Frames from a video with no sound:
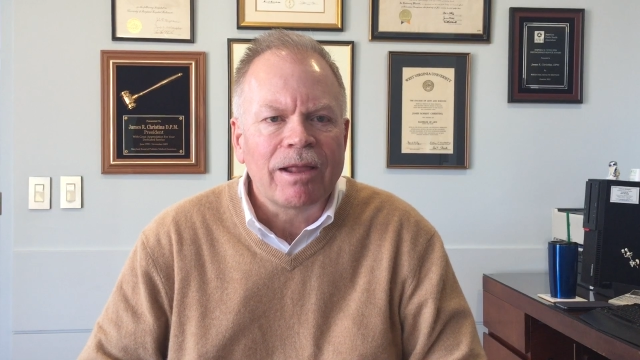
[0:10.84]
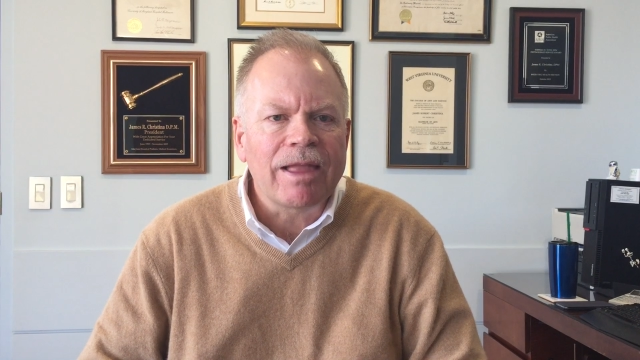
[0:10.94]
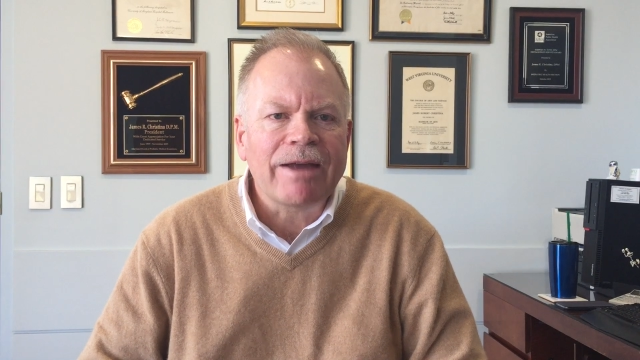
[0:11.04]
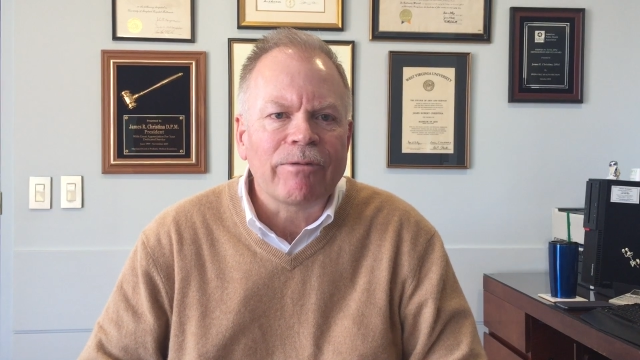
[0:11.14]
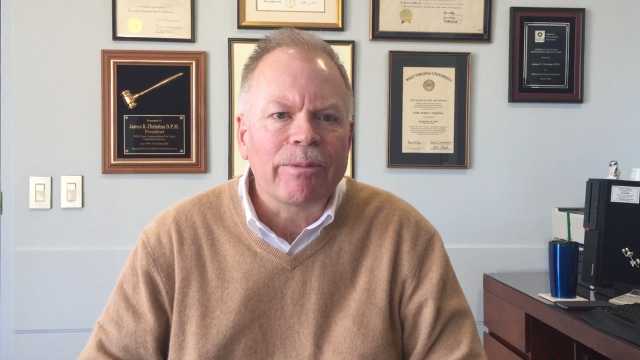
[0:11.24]
A
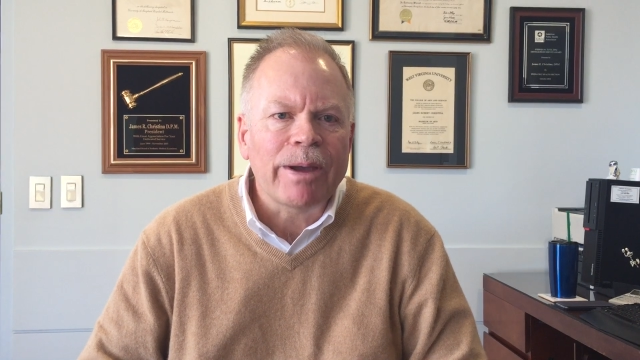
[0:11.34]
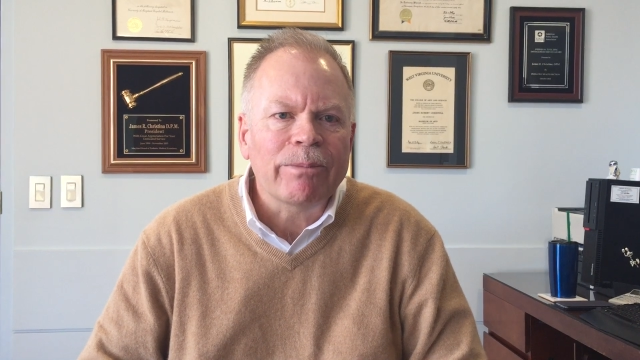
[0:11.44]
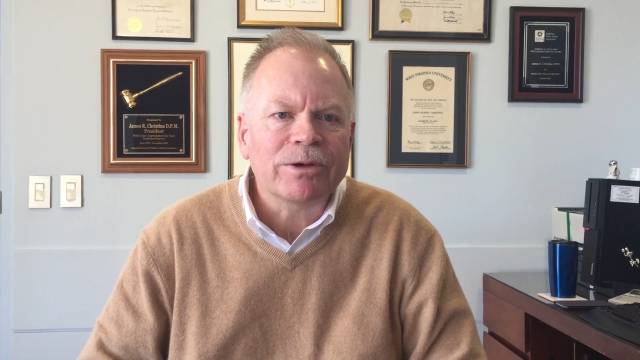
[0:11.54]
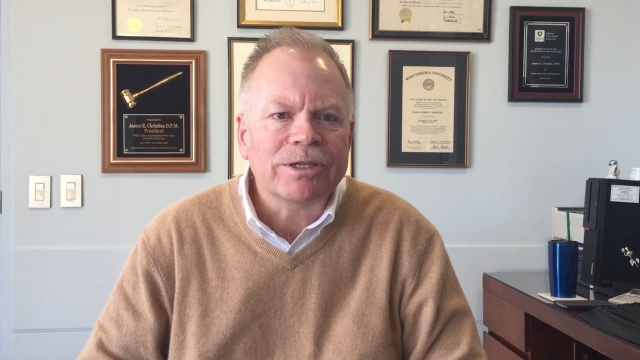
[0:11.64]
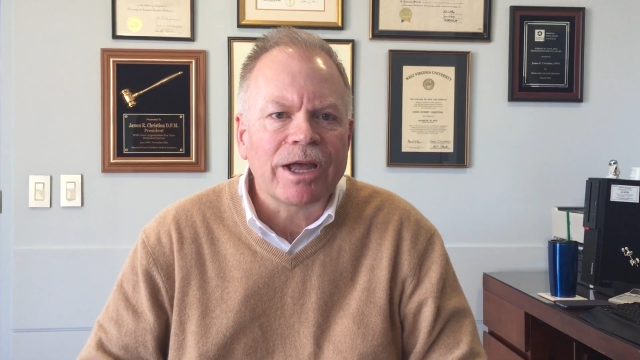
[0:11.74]
lot of our
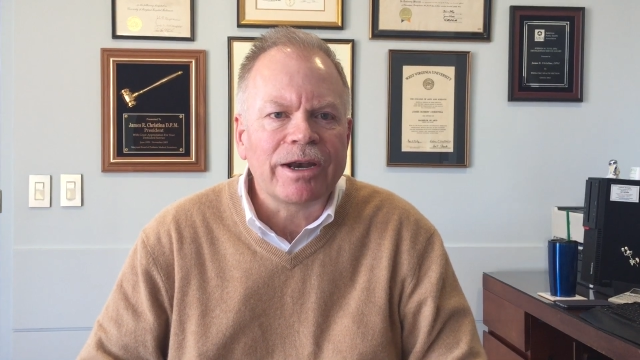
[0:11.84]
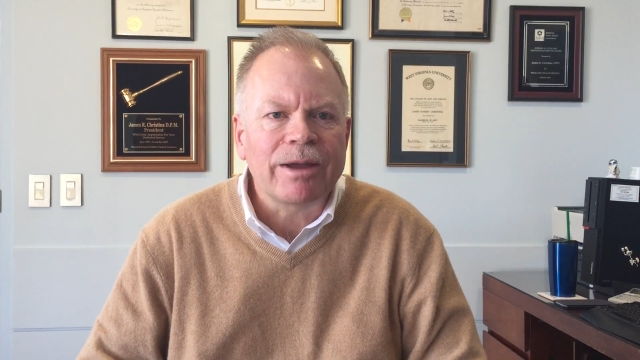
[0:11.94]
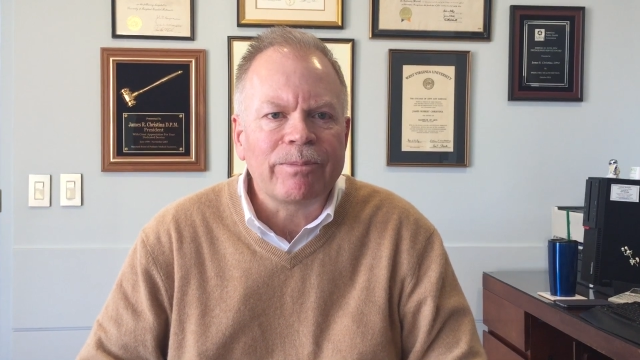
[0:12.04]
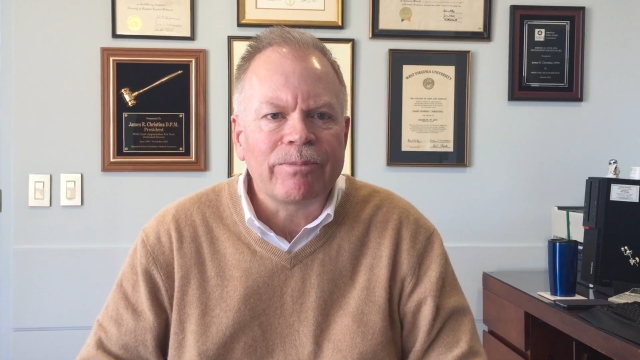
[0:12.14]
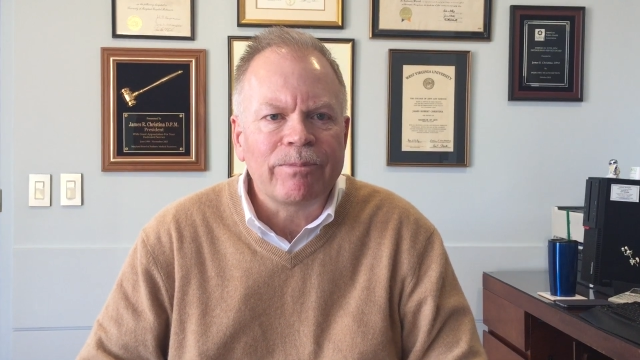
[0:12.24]
members
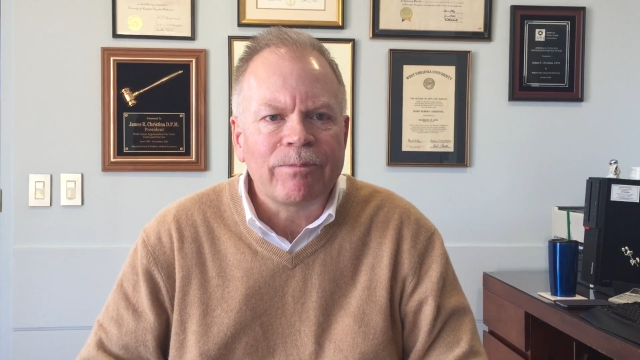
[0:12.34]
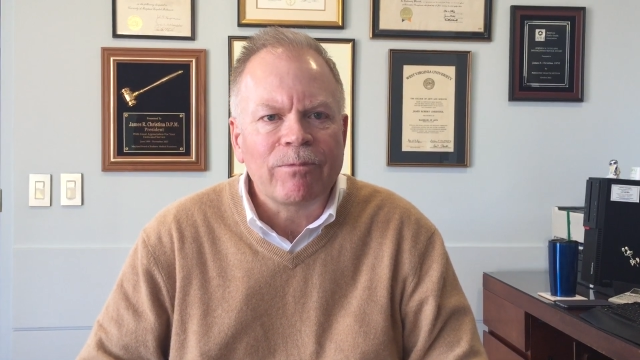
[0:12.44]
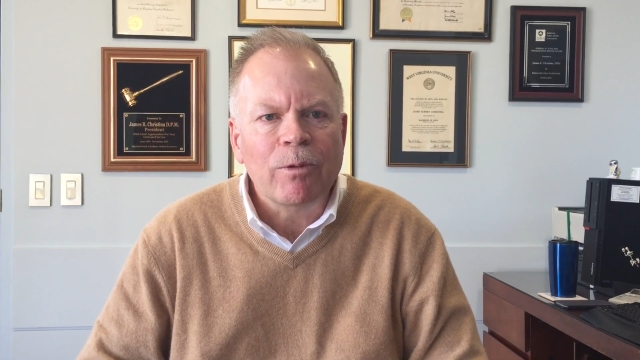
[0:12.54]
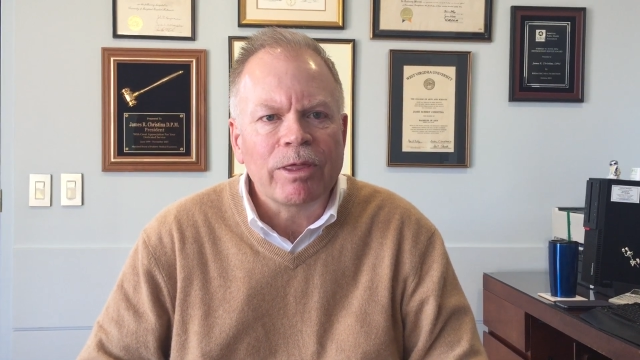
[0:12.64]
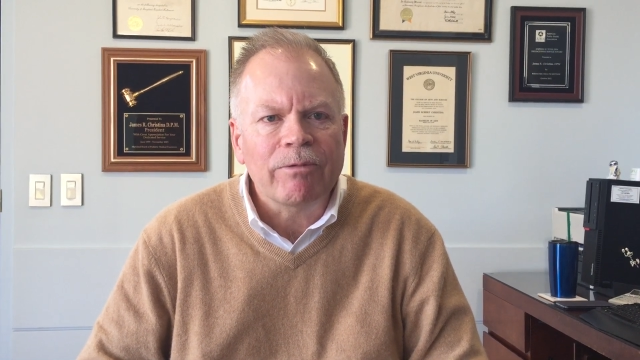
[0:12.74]
signed up
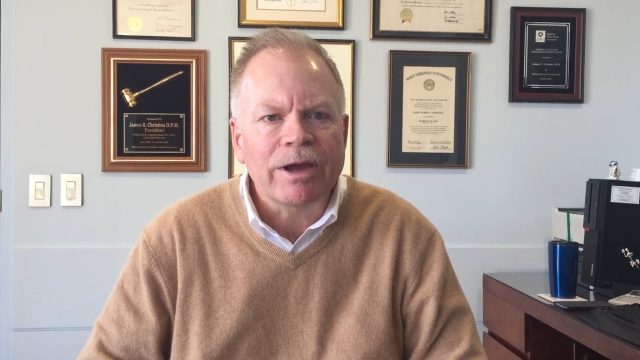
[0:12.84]
for the